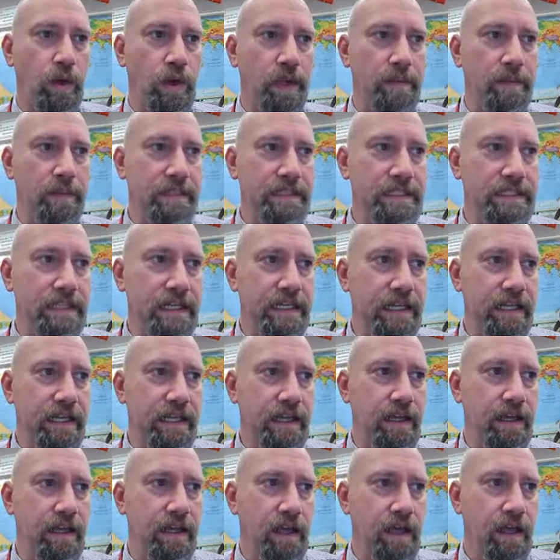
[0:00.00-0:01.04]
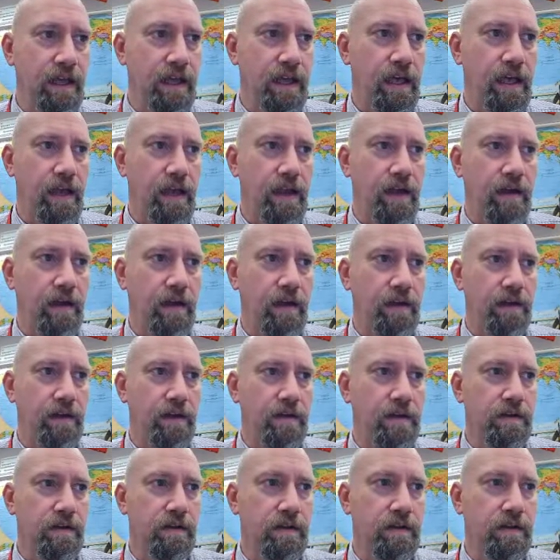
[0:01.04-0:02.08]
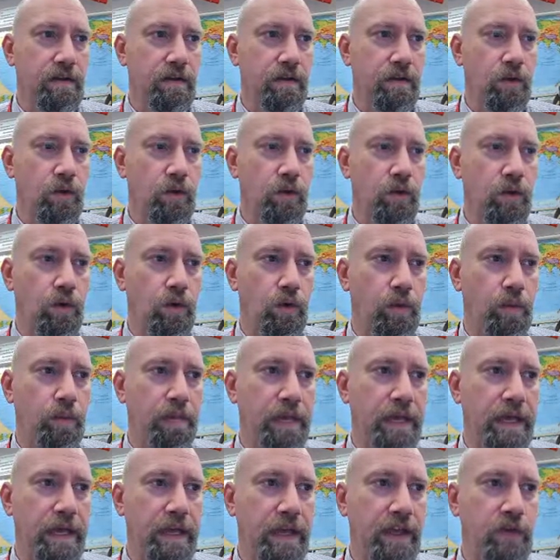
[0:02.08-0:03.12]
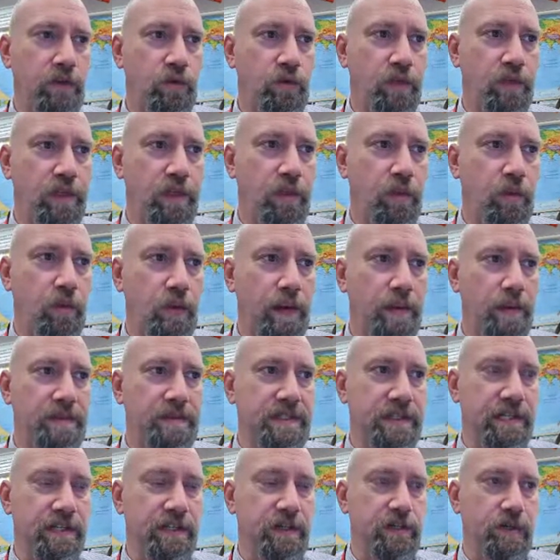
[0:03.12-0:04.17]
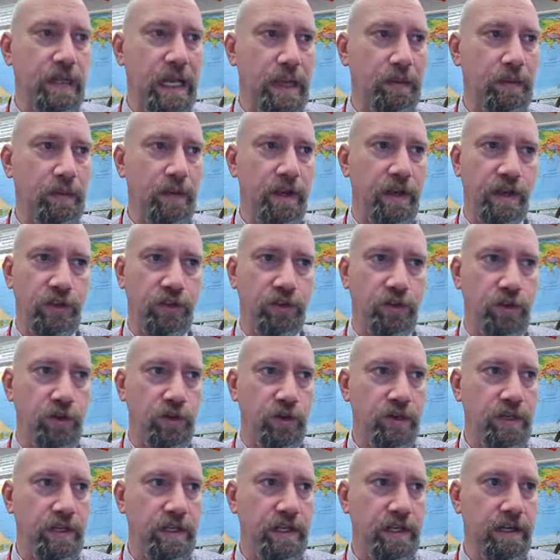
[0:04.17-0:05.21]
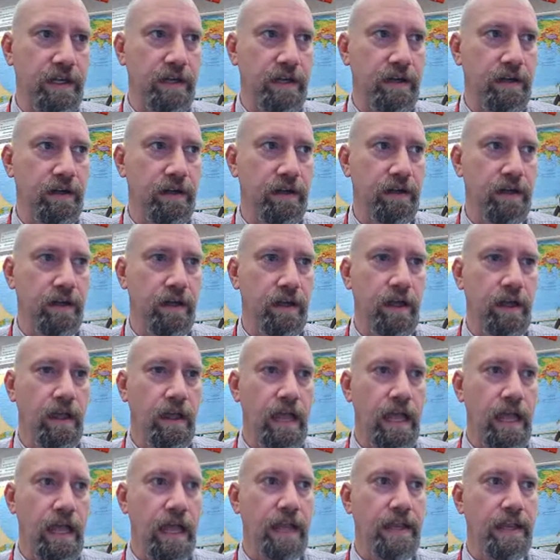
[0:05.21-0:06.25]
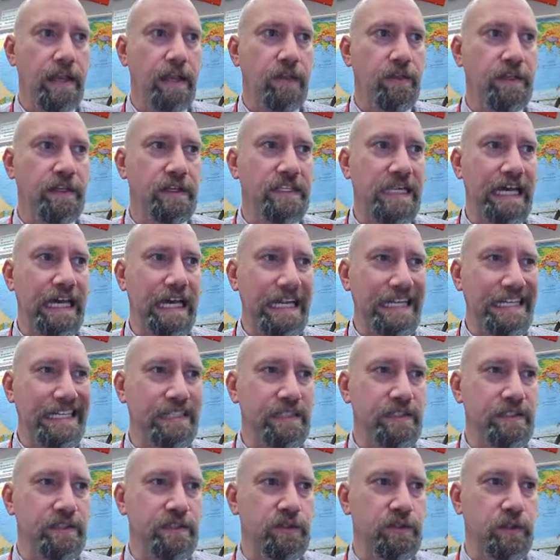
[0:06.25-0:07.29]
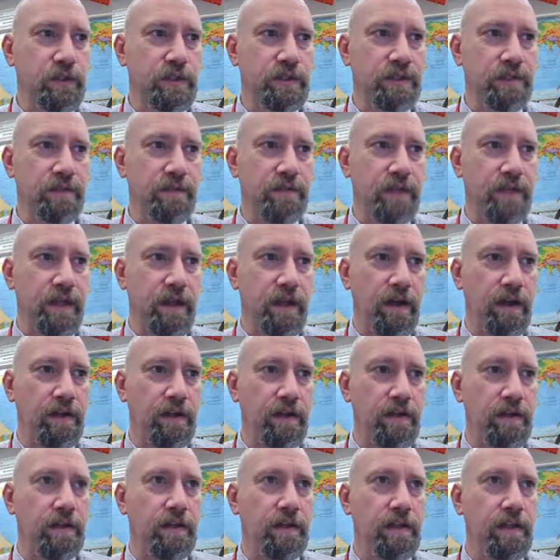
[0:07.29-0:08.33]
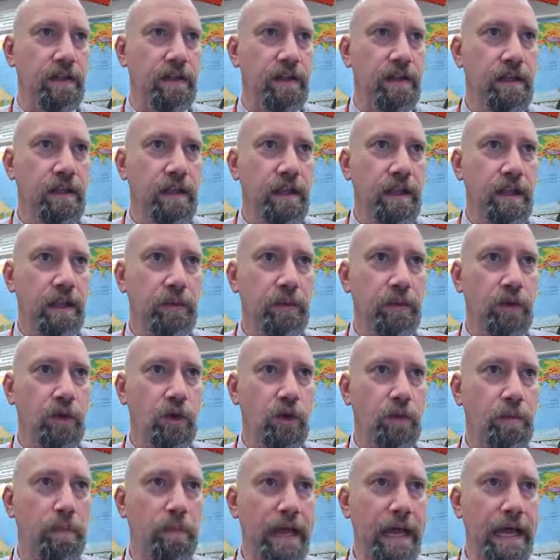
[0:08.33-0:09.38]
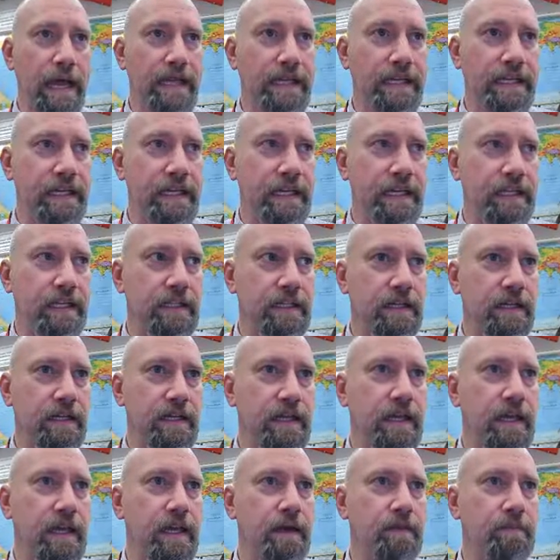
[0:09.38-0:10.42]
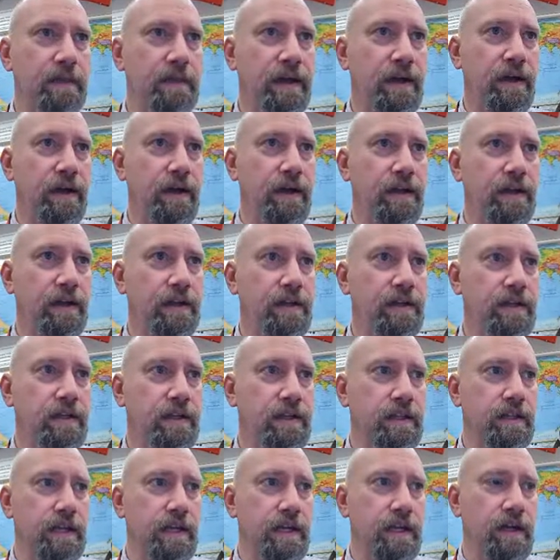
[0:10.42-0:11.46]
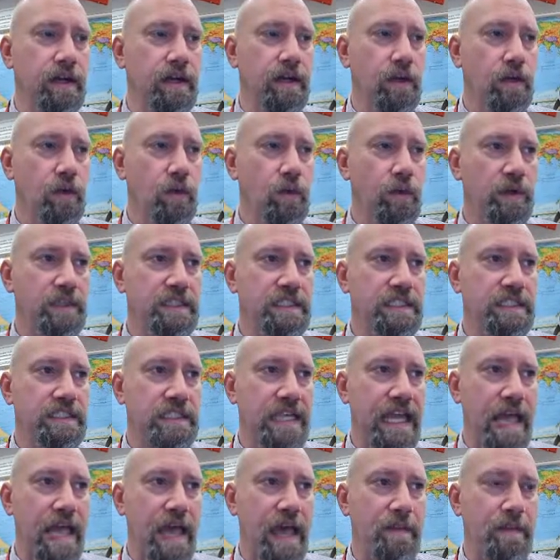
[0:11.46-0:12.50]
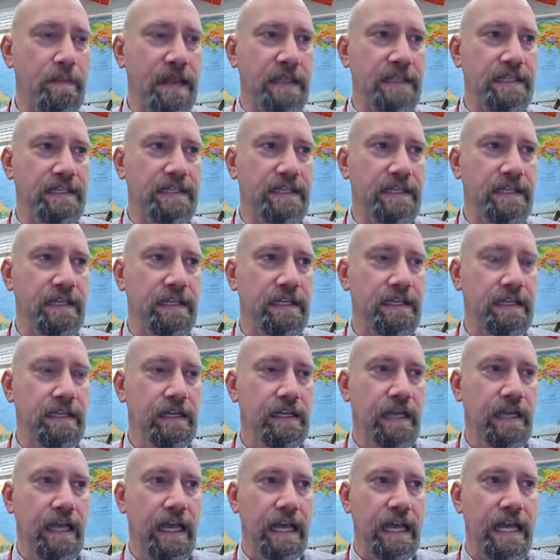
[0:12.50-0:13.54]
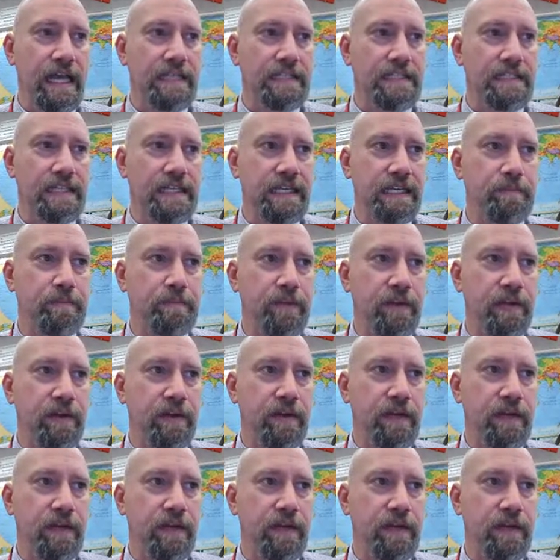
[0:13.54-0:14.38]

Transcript: what am I citing? An article or page within a website is what I'm going to choose here. And now the title source of the article. Now I'm going to go back and take a look at my article here, which is MS ST